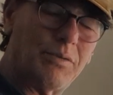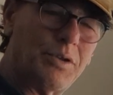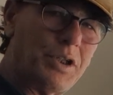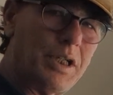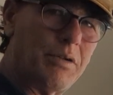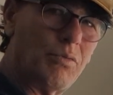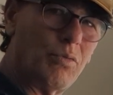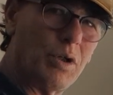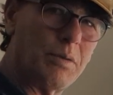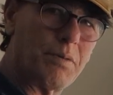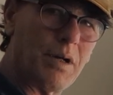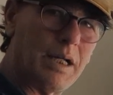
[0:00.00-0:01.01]
within
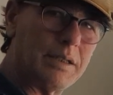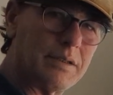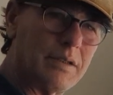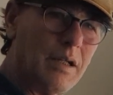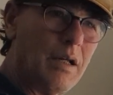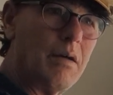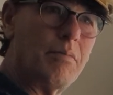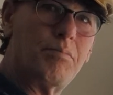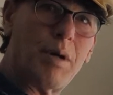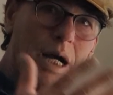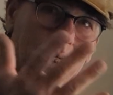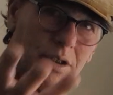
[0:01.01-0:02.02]
WordPress
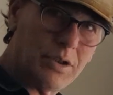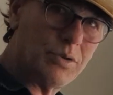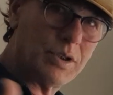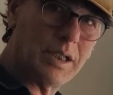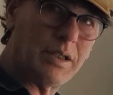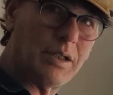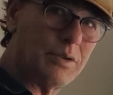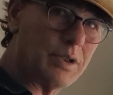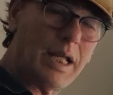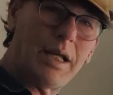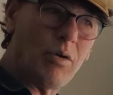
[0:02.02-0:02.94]
by using those,